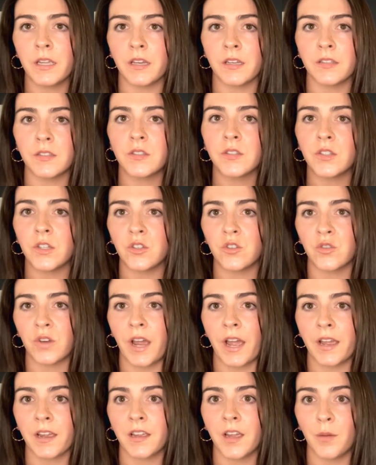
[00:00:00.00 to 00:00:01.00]
us to
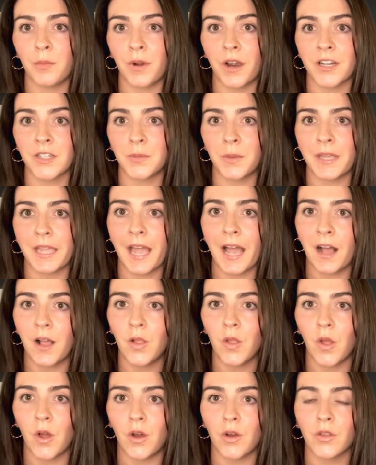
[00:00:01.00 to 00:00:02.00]
track approximately how
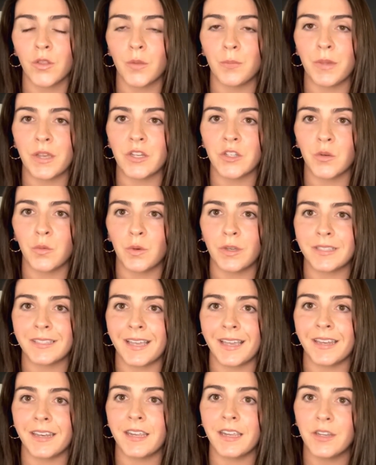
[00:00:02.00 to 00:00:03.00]
long the patient was
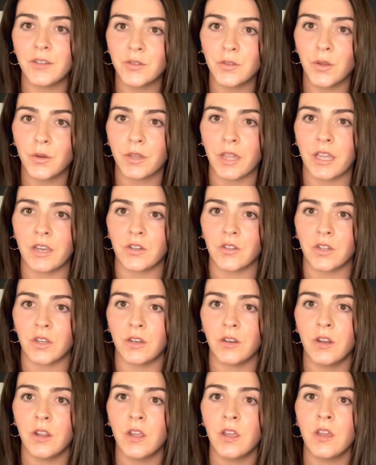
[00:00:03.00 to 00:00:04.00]
at each
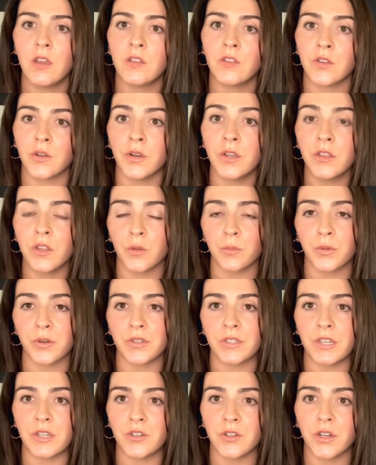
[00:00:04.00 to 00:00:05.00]
location during their
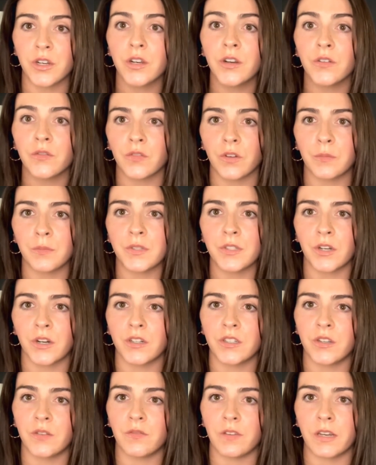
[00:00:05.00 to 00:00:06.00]
procedure from
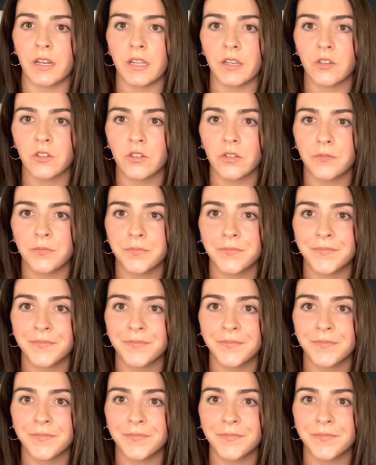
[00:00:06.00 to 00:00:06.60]
start to finish.